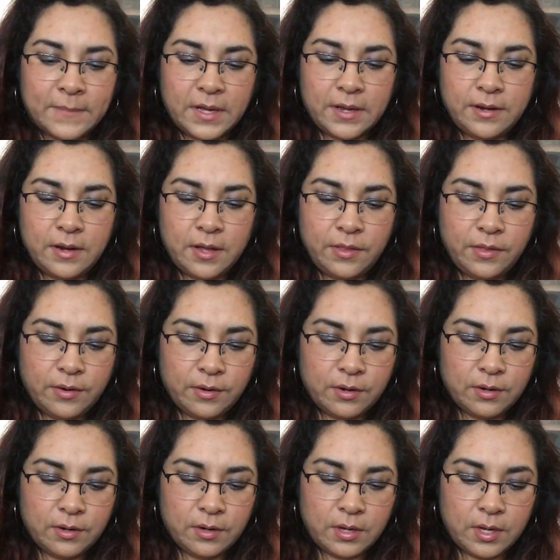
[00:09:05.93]

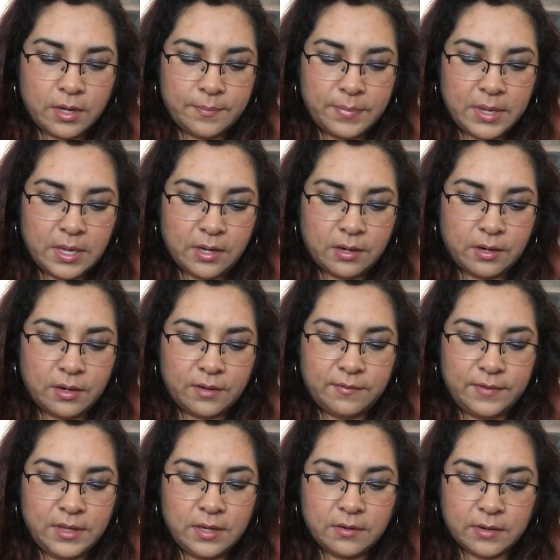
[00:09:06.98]
Another pair of
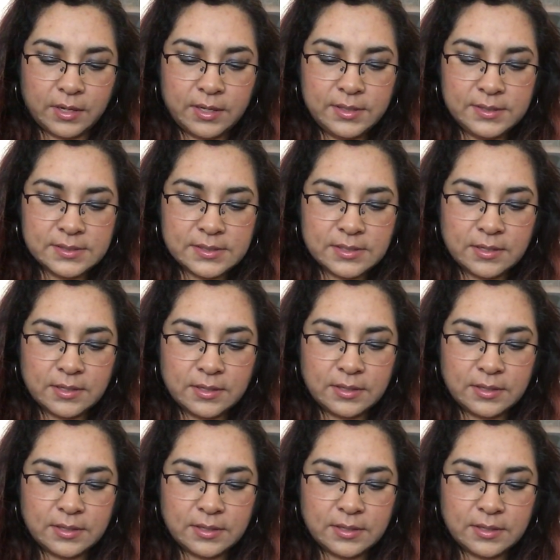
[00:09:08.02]
earrings.